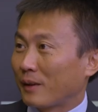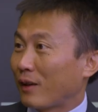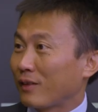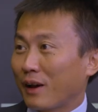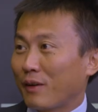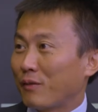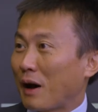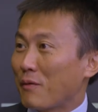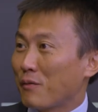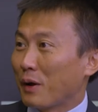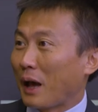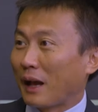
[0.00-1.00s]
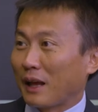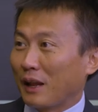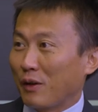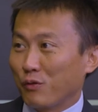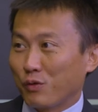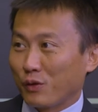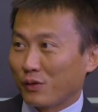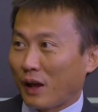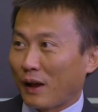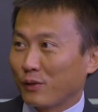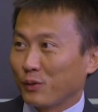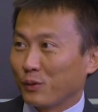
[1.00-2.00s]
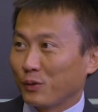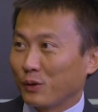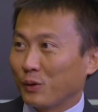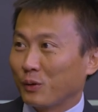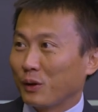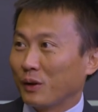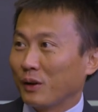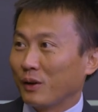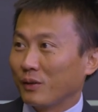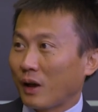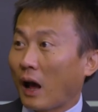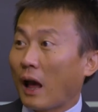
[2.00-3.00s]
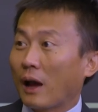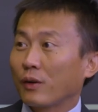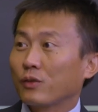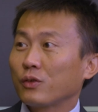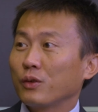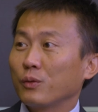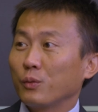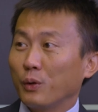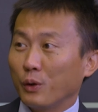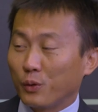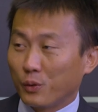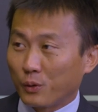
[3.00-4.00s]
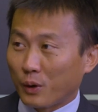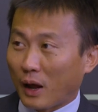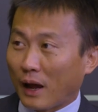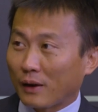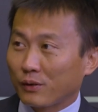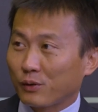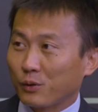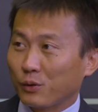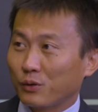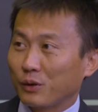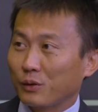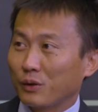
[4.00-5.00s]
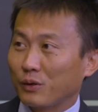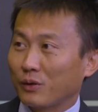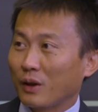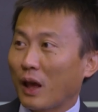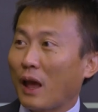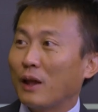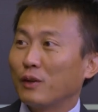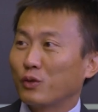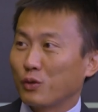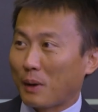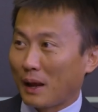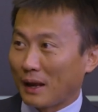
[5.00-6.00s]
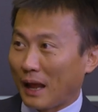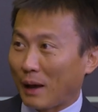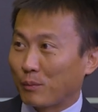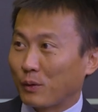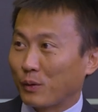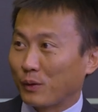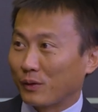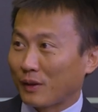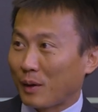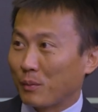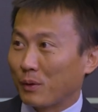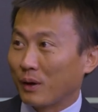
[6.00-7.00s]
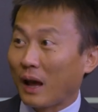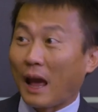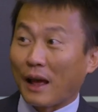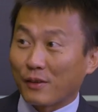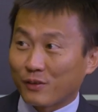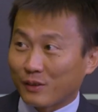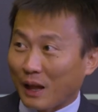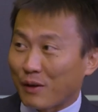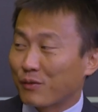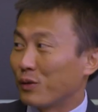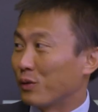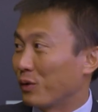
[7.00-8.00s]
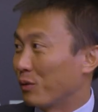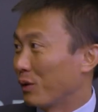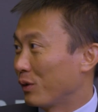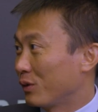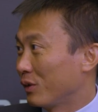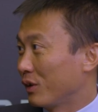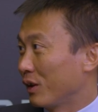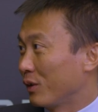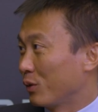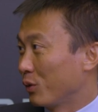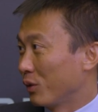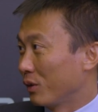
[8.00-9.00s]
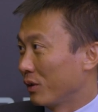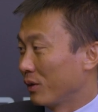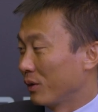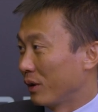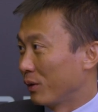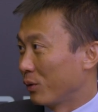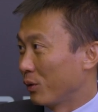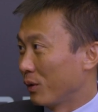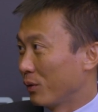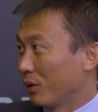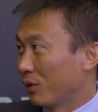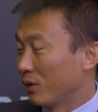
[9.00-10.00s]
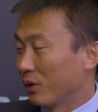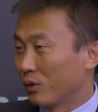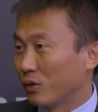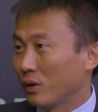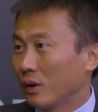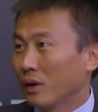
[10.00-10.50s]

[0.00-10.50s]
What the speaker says: That's one way I can influence high school students is I actually recruit high school students into my lab during summer at Stanford University and doing research.